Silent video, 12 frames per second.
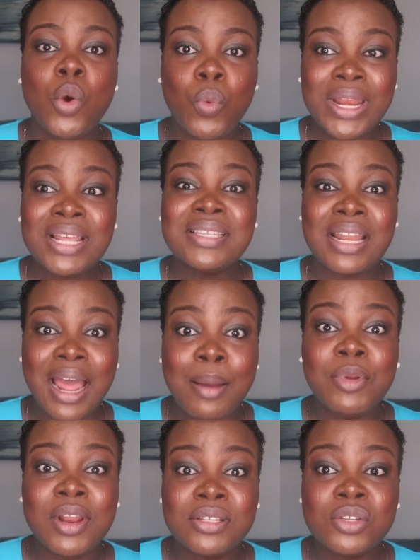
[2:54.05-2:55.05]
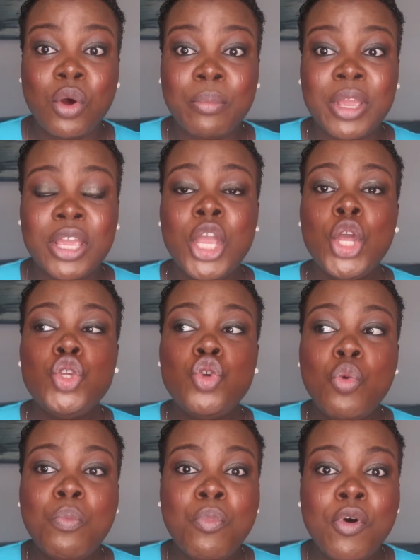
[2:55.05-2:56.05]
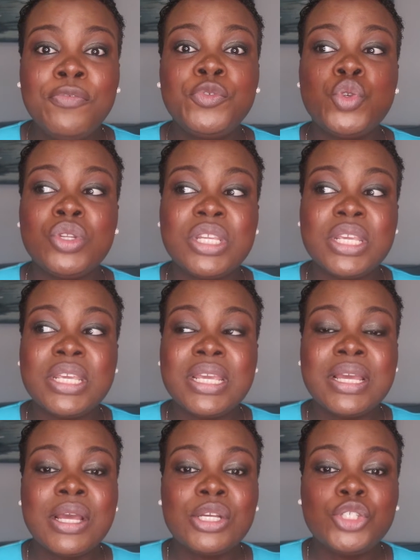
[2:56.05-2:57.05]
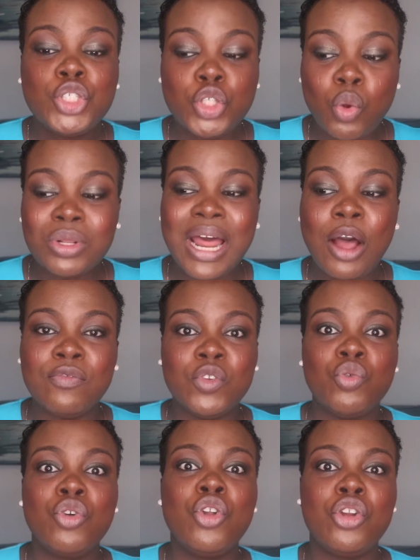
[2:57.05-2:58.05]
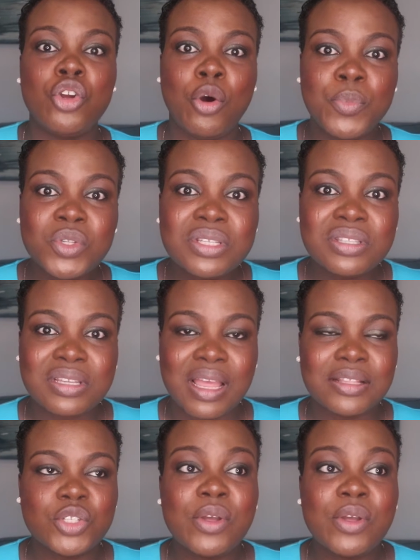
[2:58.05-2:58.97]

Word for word: When there's an ambulance coming, you move to the shoulder of the road on the opposite side.